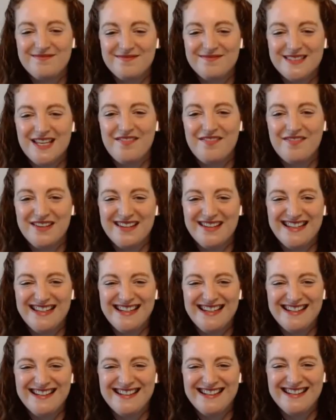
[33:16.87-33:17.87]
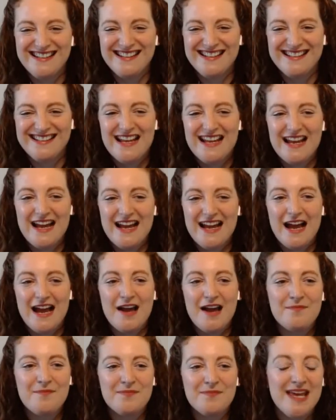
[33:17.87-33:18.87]
definitely.
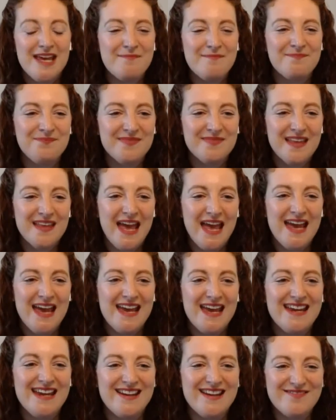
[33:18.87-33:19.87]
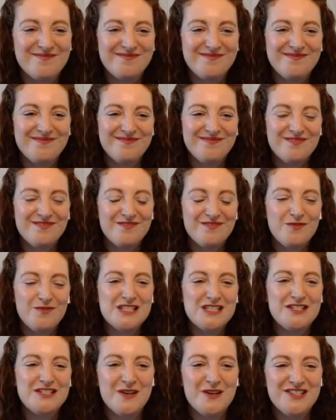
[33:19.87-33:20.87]
Tim, hey, what's your
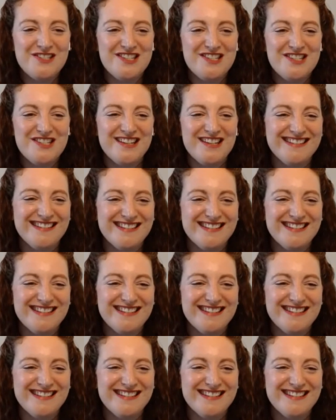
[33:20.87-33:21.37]
question?